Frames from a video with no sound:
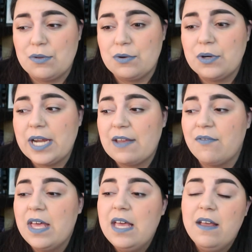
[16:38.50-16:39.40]
her through
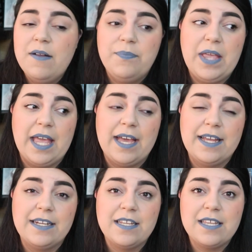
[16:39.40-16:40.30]
grief
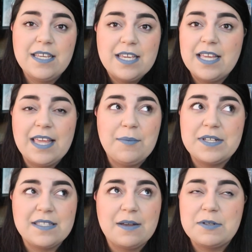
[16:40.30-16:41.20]
and it
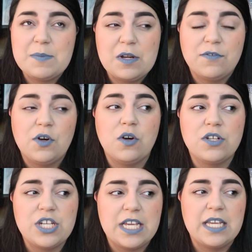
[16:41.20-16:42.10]
was it was beautiful.
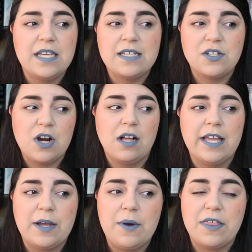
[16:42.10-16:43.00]
She is
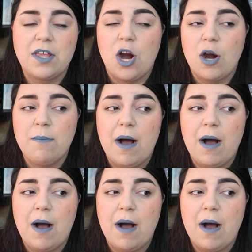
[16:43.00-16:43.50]
struggling with her